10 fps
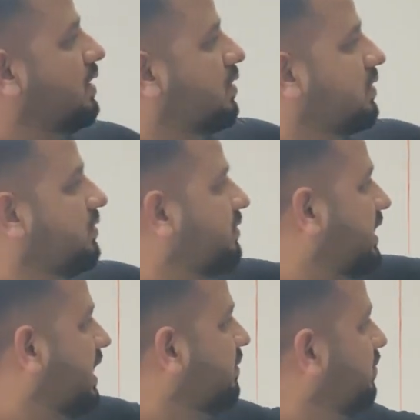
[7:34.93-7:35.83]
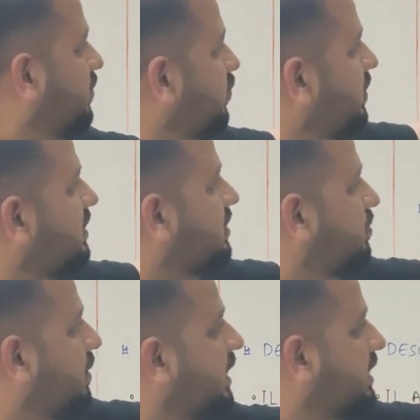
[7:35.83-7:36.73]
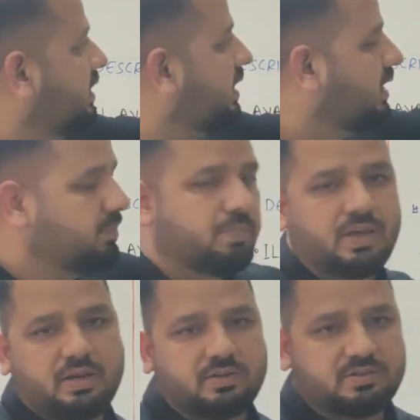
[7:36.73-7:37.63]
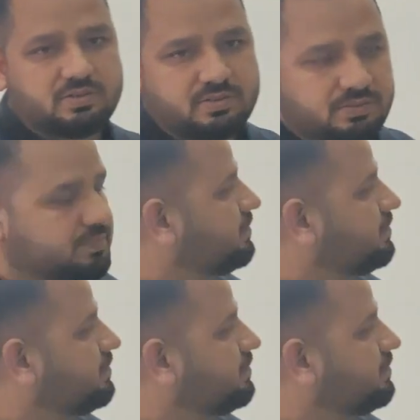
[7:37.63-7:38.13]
a lot of time with my grandparents.